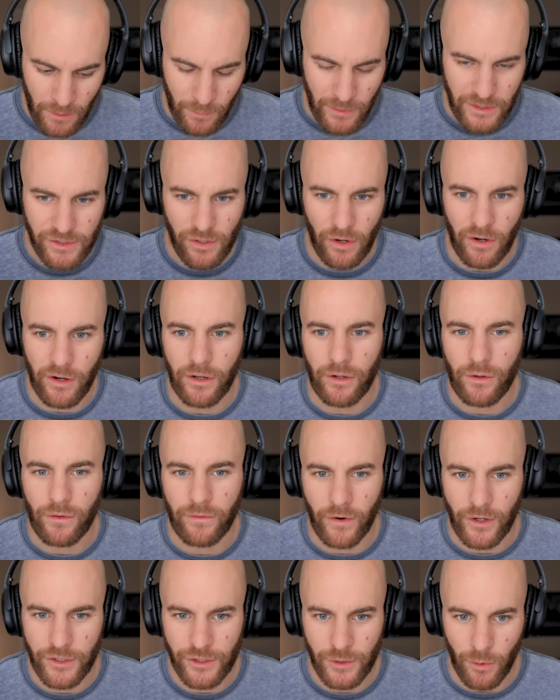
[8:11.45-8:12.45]
we just started a new
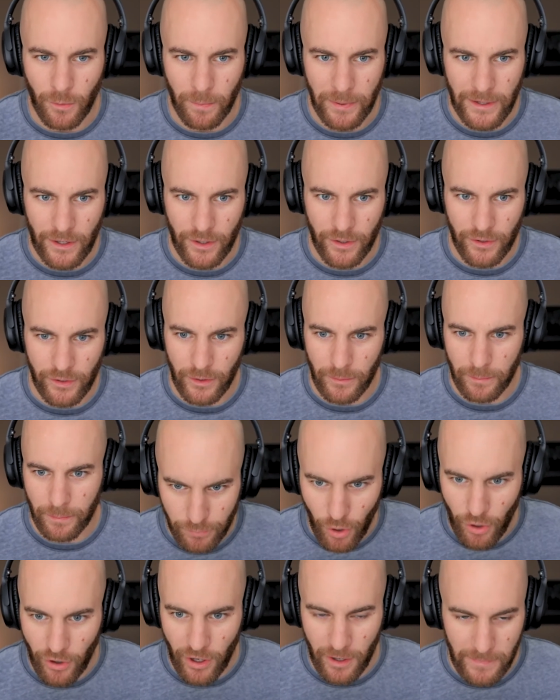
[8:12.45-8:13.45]
virtual peer group
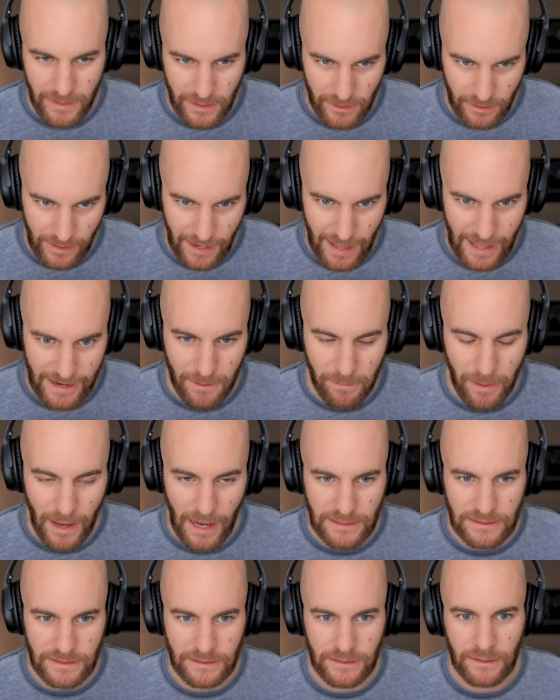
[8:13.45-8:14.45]
program here at
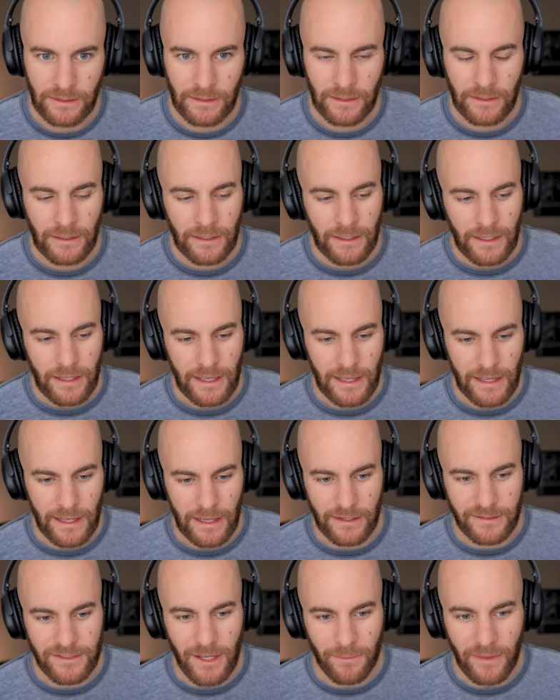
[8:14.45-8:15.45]
Impact.
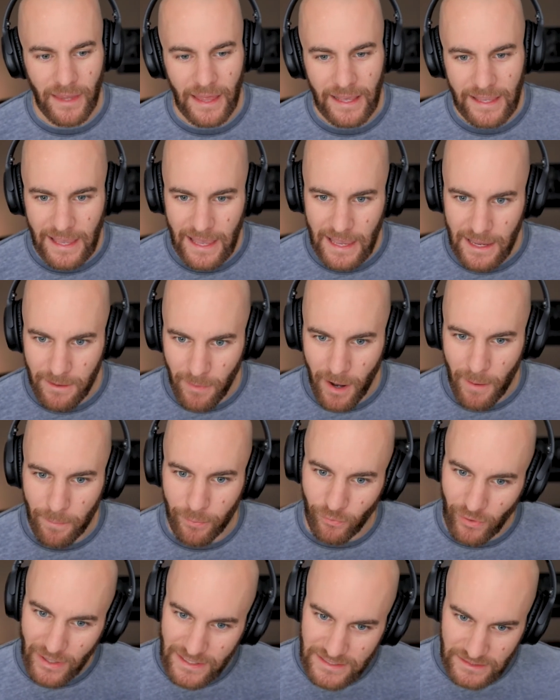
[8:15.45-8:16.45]
And something that came up
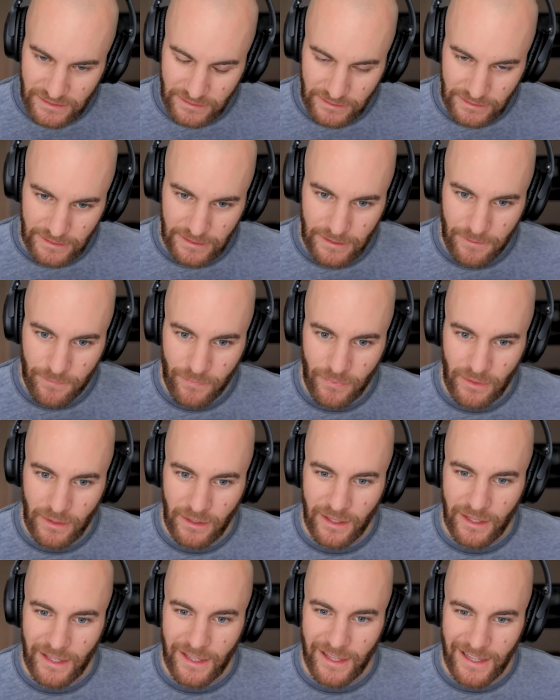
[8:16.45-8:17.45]
recently
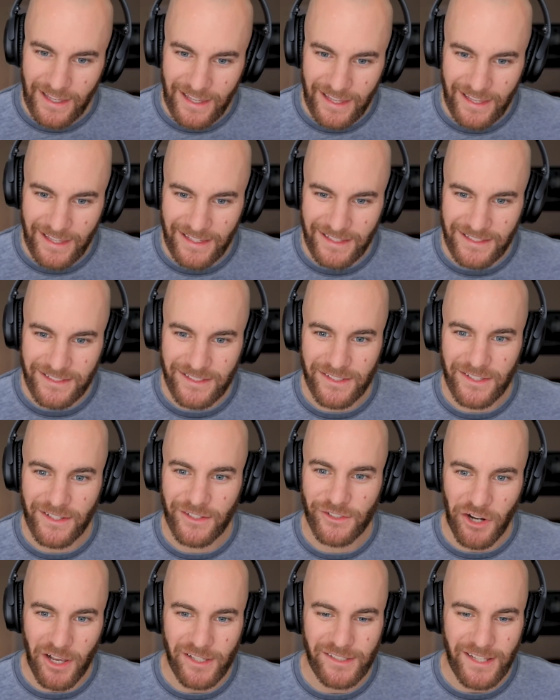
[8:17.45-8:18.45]
is
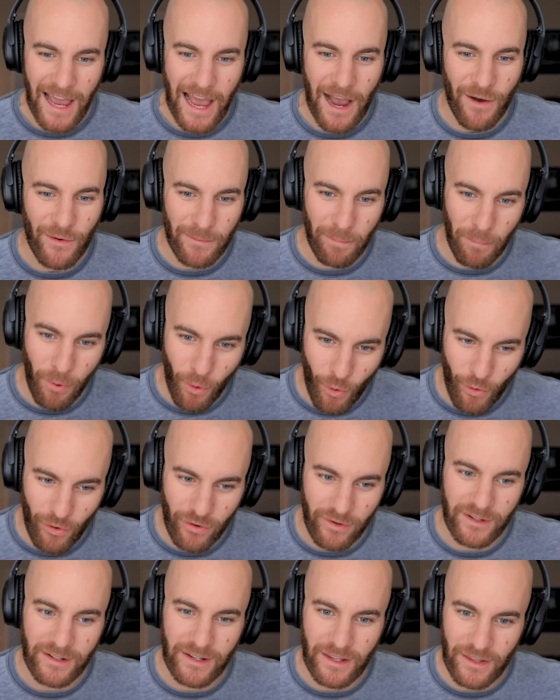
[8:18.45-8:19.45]
just how
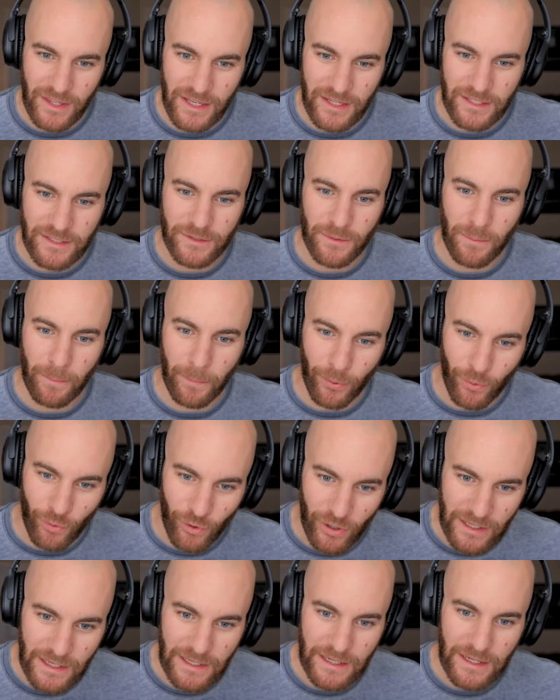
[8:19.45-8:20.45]
important this
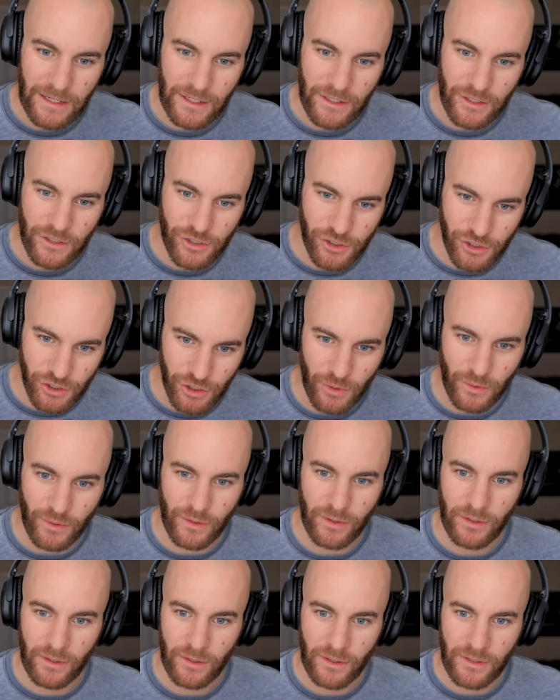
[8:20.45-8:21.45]
pre-shoot
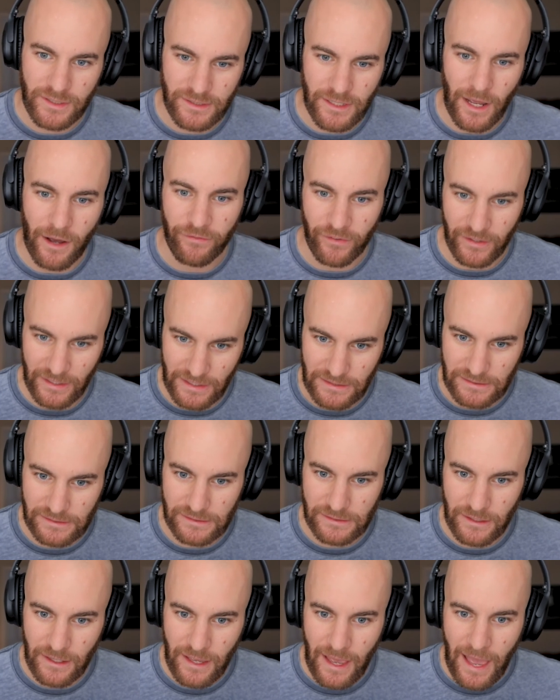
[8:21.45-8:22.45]
stuff
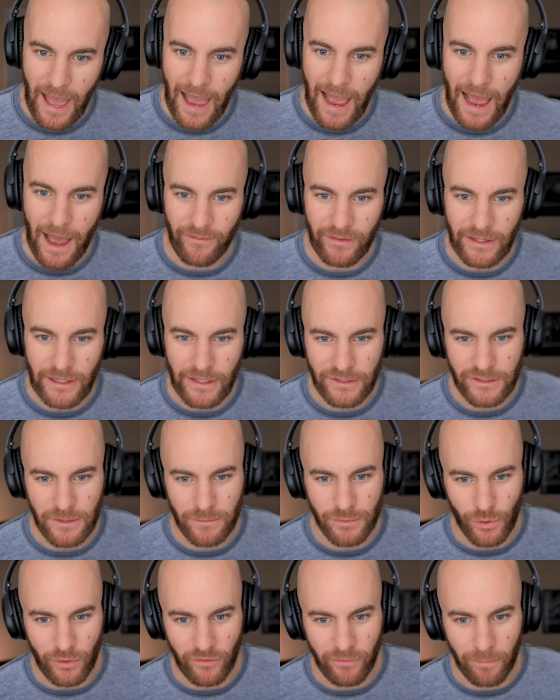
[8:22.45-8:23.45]
is. Having some
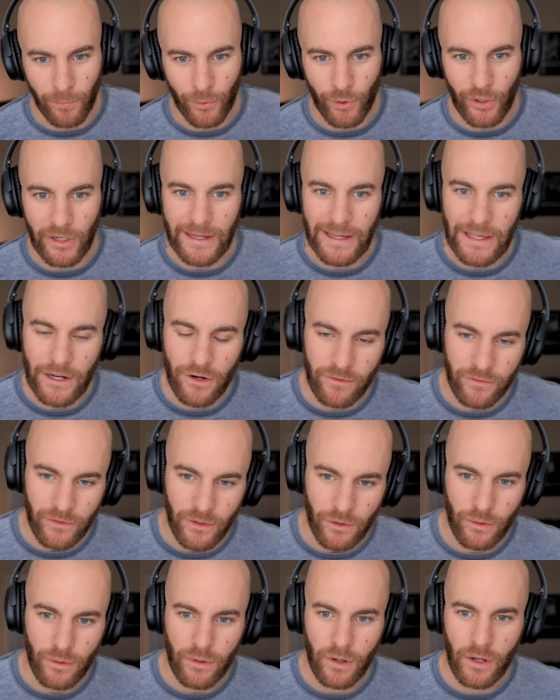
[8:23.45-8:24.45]
sort of
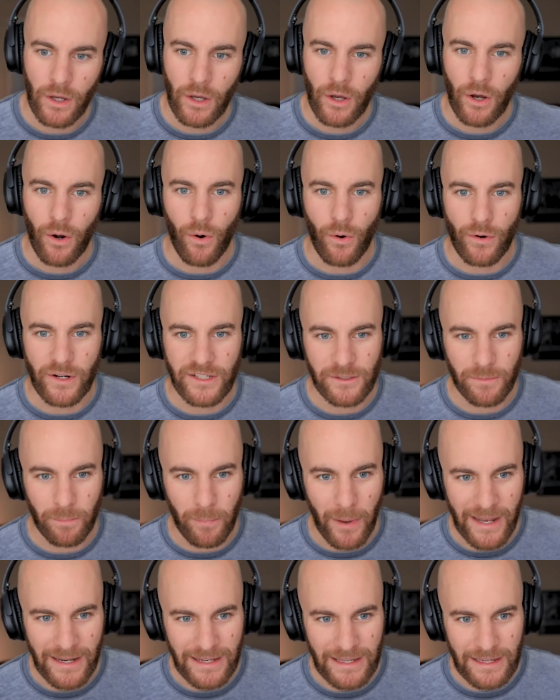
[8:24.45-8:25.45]
pre-interview or
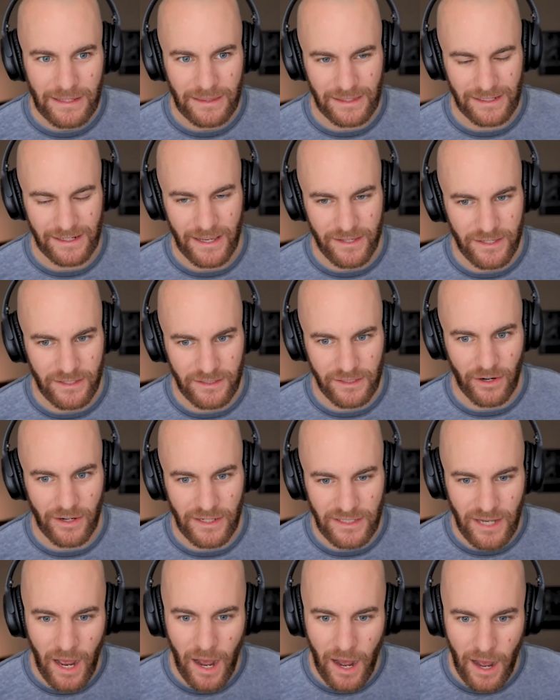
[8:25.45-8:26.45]
spending the necessary
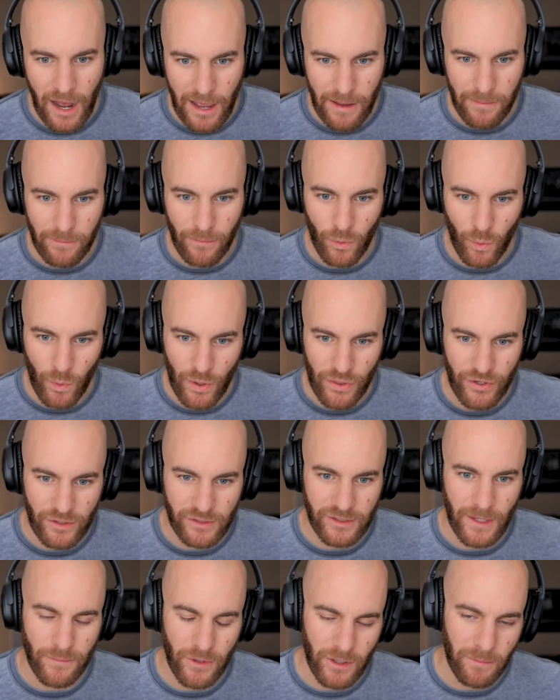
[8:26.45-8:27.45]
time with your
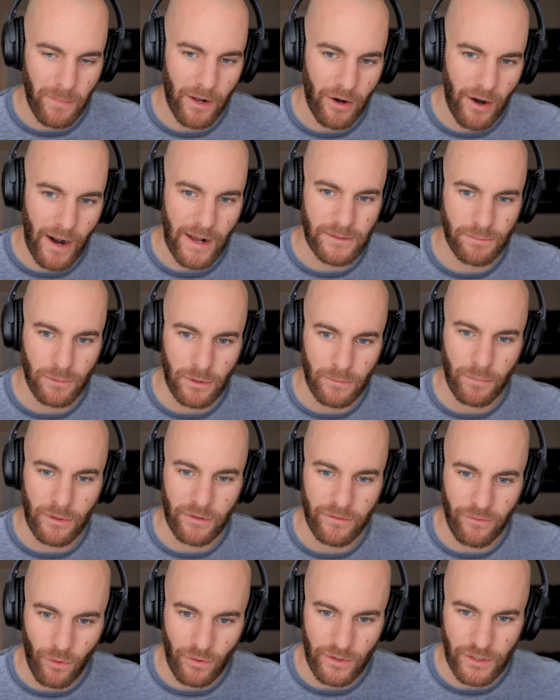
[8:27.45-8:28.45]
subject matter expert
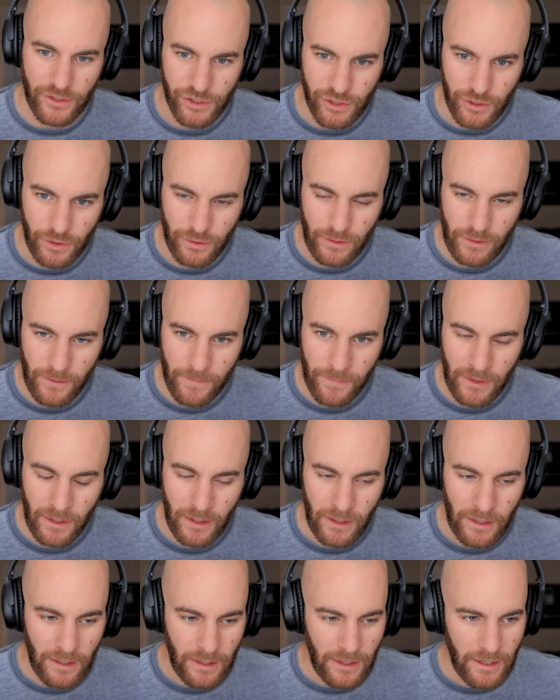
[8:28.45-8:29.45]
before the shoot.
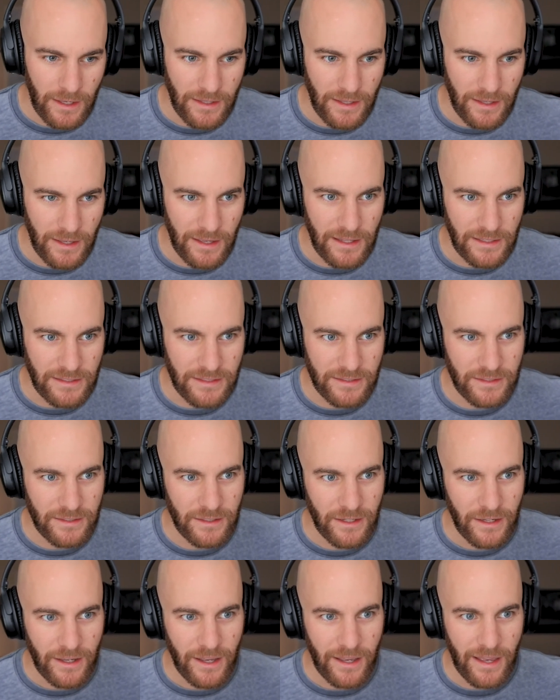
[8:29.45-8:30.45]
Mm-hmm.
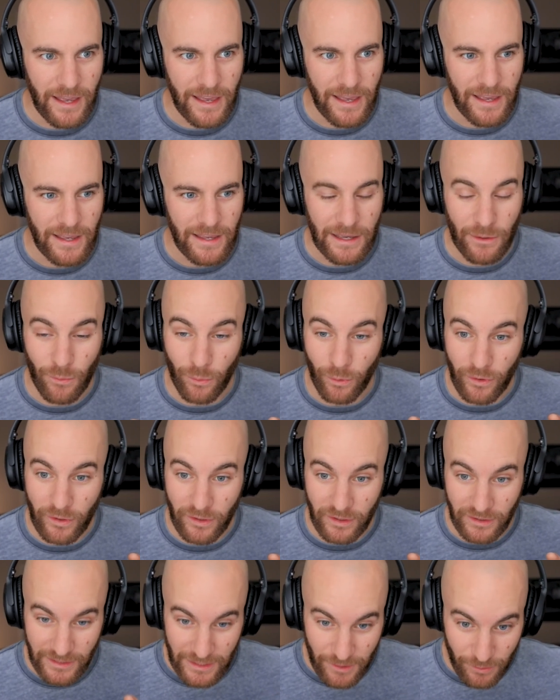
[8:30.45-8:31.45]
It will
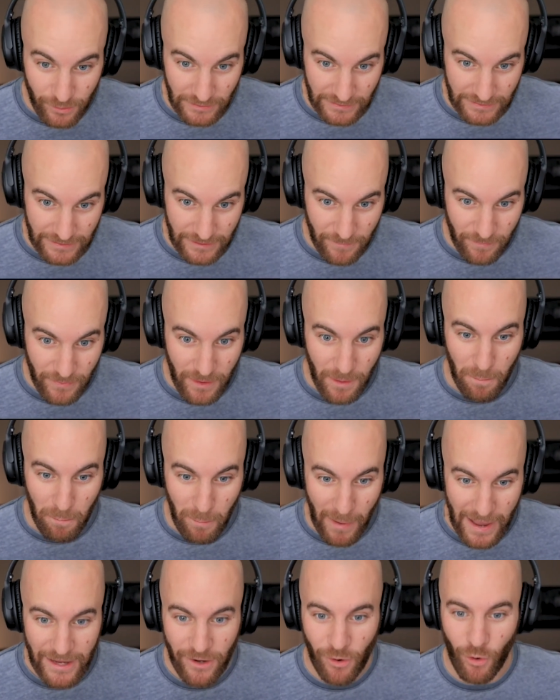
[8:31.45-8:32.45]
literally
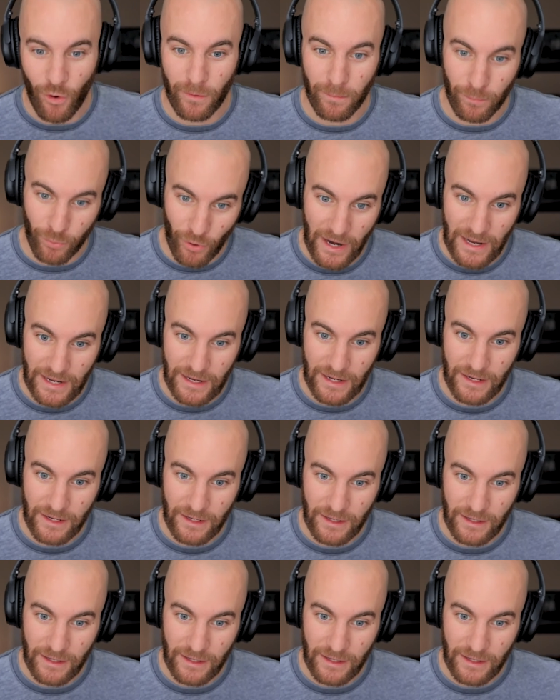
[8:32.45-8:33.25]
make or break